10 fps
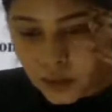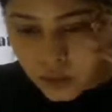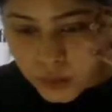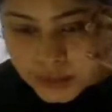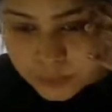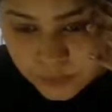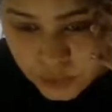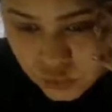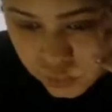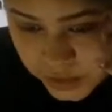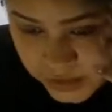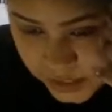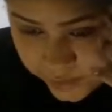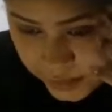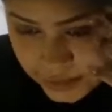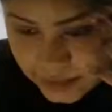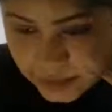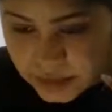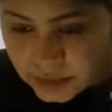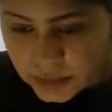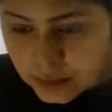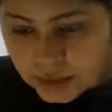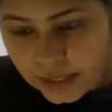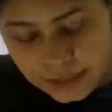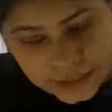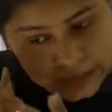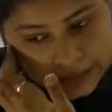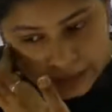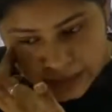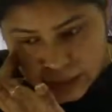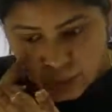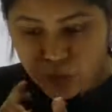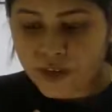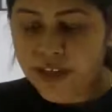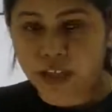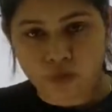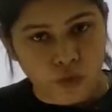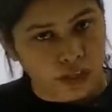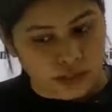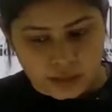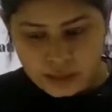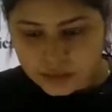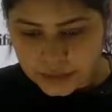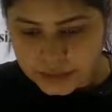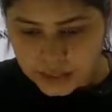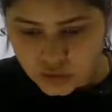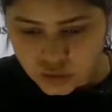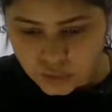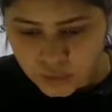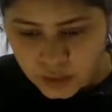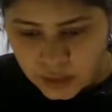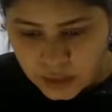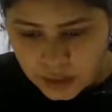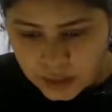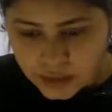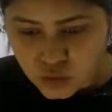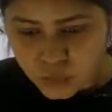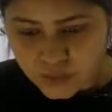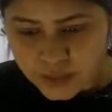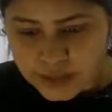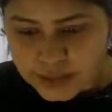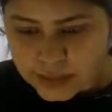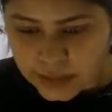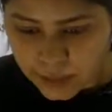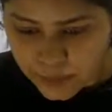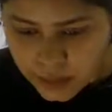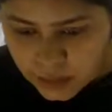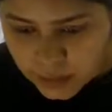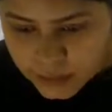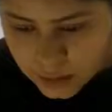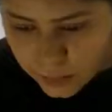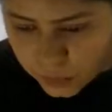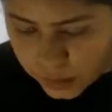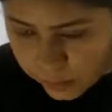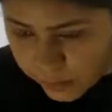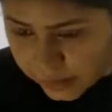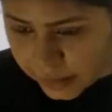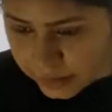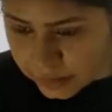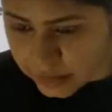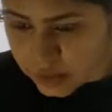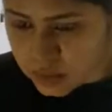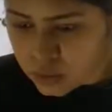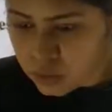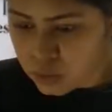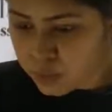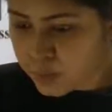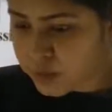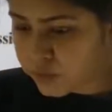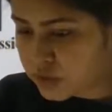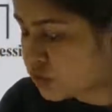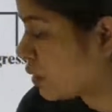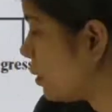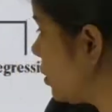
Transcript: Okay, some students have answered. Target data is provided for training, right, Keshav? And supervised ML is about ML that needs supervision.